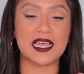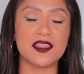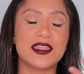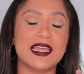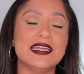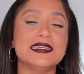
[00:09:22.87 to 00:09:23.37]

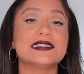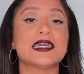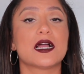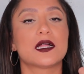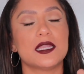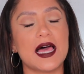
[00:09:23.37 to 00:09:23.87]
These
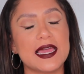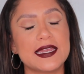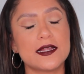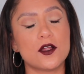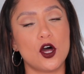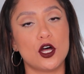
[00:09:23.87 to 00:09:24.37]

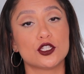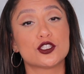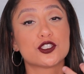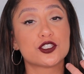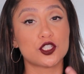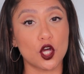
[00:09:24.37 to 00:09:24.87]
glided on
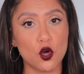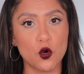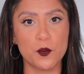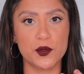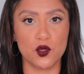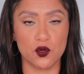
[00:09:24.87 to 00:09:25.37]

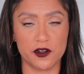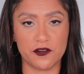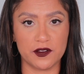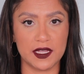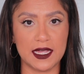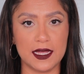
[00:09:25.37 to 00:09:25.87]
so
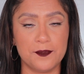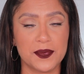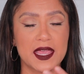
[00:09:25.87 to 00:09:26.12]
beautifully.